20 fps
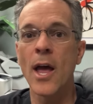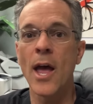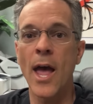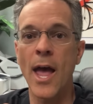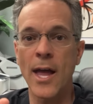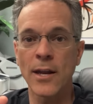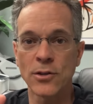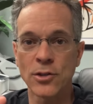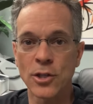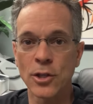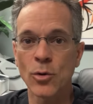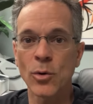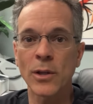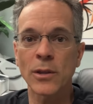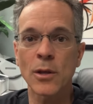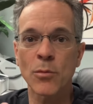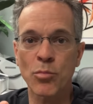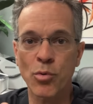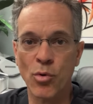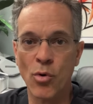and do it
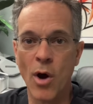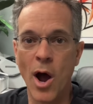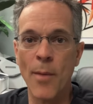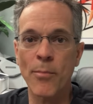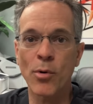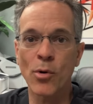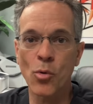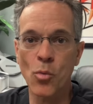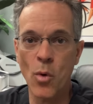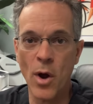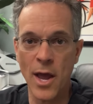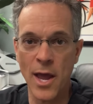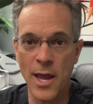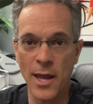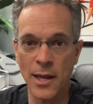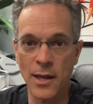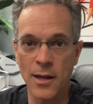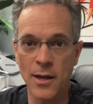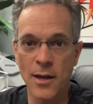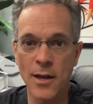the proper
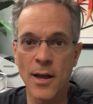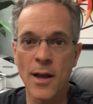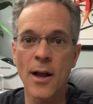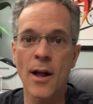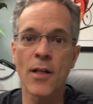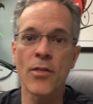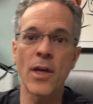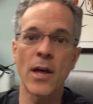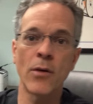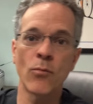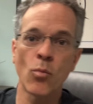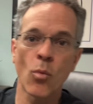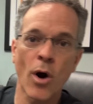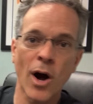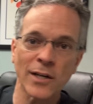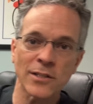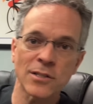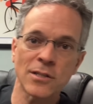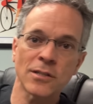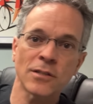way, then
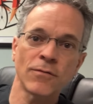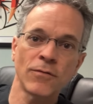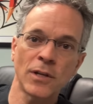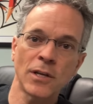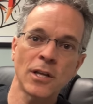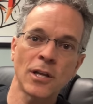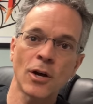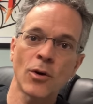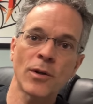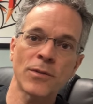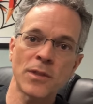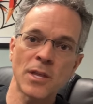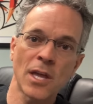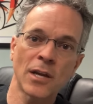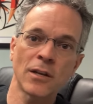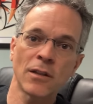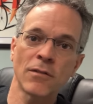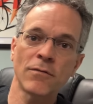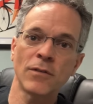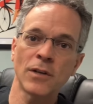watch this video at the
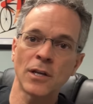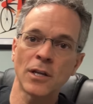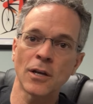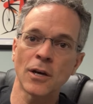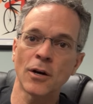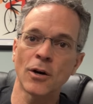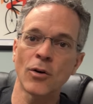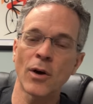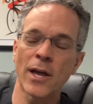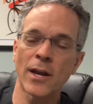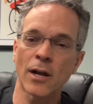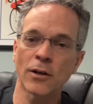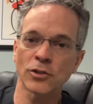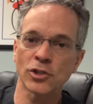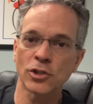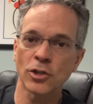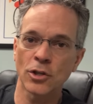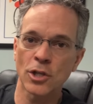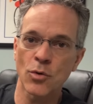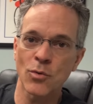end of the video and I'll
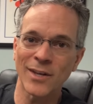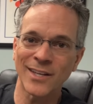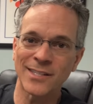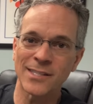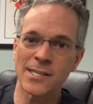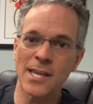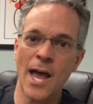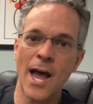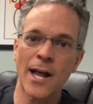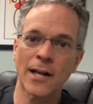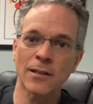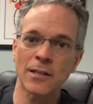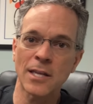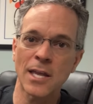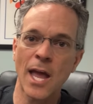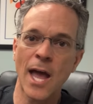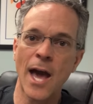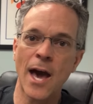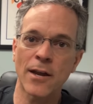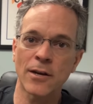show you exactly
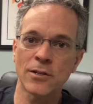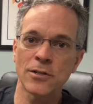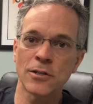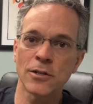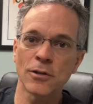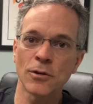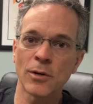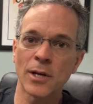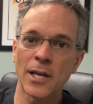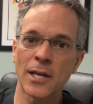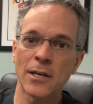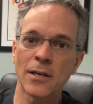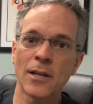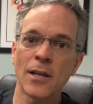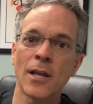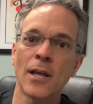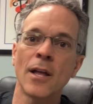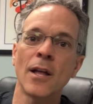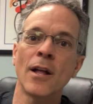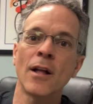how to do it
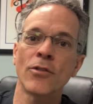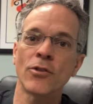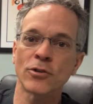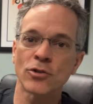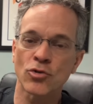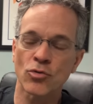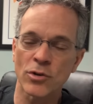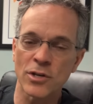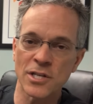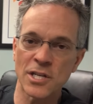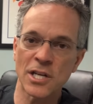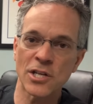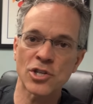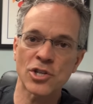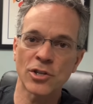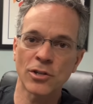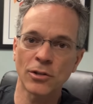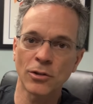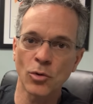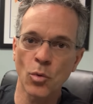the
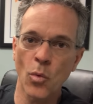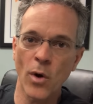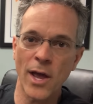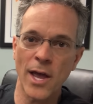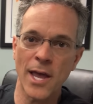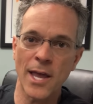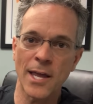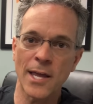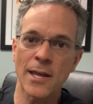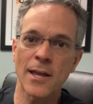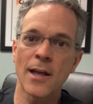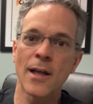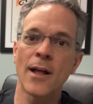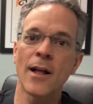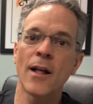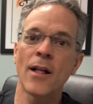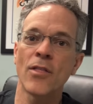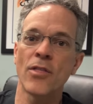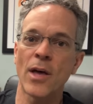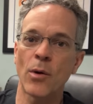traditional way
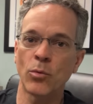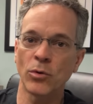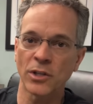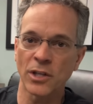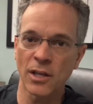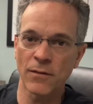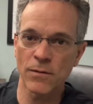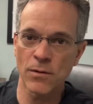that will give